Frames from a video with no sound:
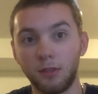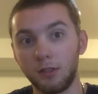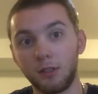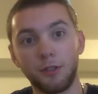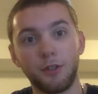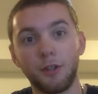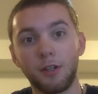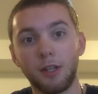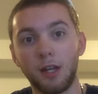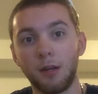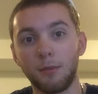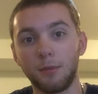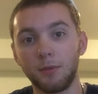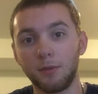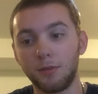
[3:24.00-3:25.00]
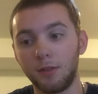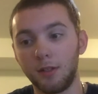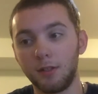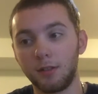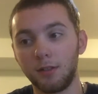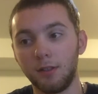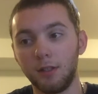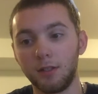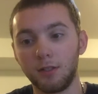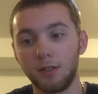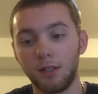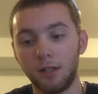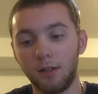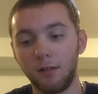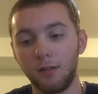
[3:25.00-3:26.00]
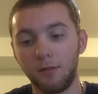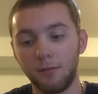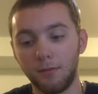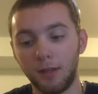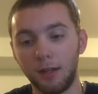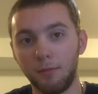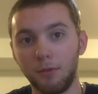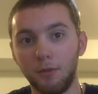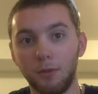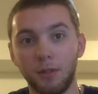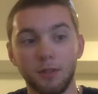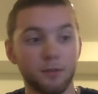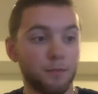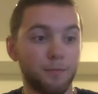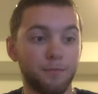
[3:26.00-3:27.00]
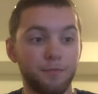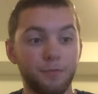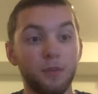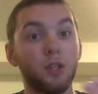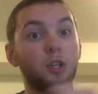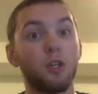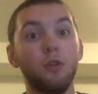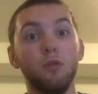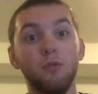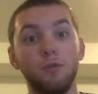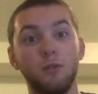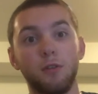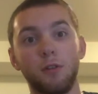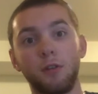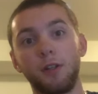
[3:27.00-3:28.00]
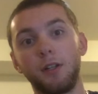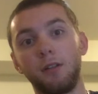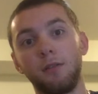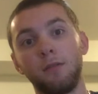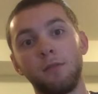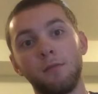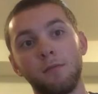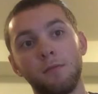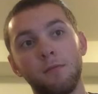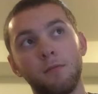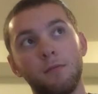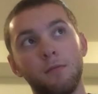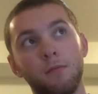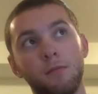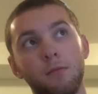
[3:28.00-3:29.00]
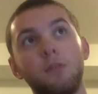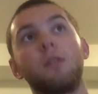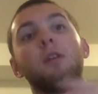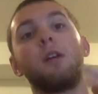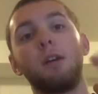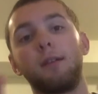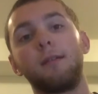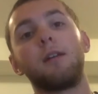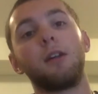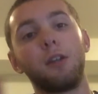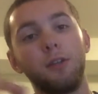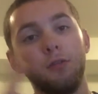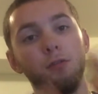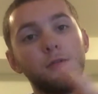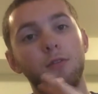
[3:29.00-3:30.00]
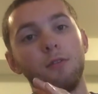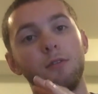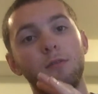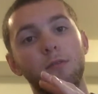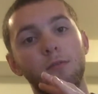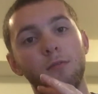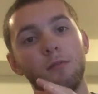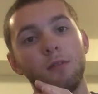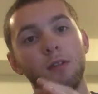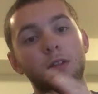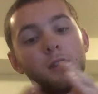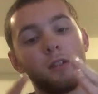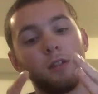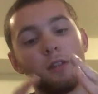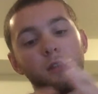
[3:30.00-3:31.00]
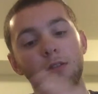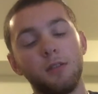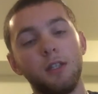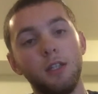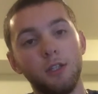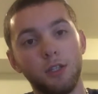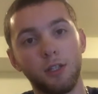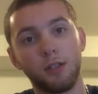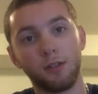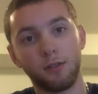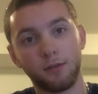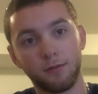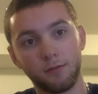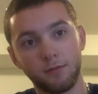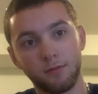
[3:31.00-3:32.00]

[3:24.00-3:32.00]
security camera installation that I that I'm doing is a huge learning, uh, a huge teaching